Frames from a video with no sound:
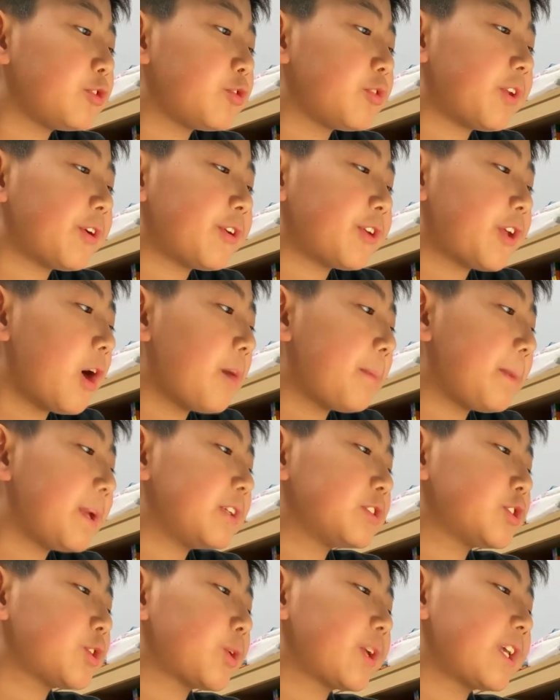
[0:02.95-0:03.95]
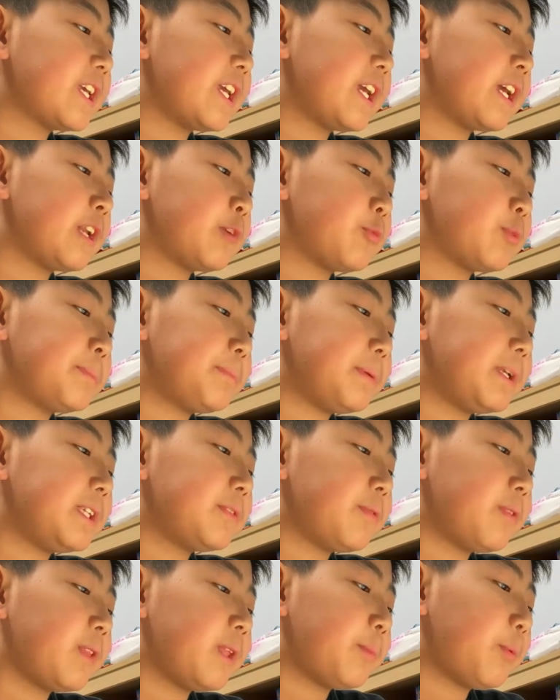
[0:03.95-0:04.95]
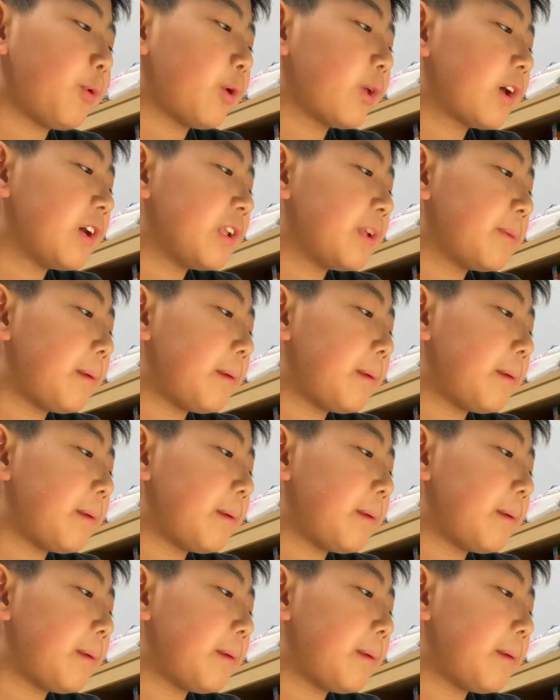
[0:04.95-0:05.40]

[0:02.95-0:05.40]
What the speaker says: to their young minister King and peacefully boycotted